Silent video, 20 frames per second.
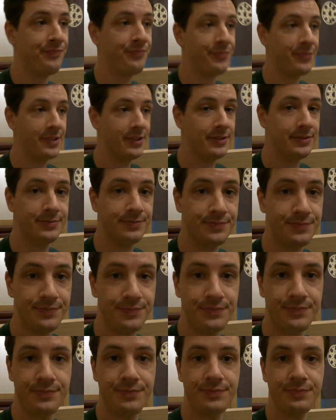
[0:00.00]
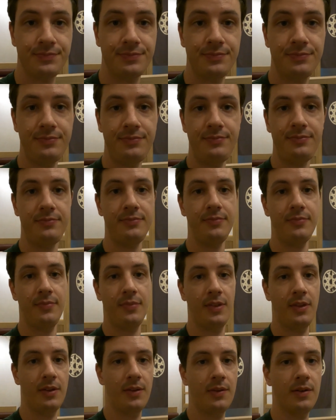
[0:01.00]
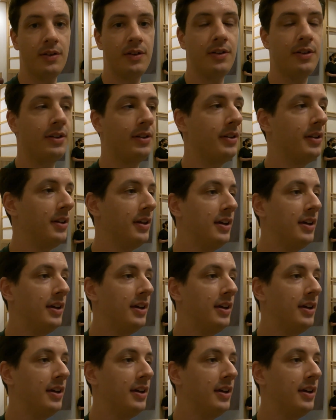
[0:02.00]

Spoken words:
This probably a bit challenging if online.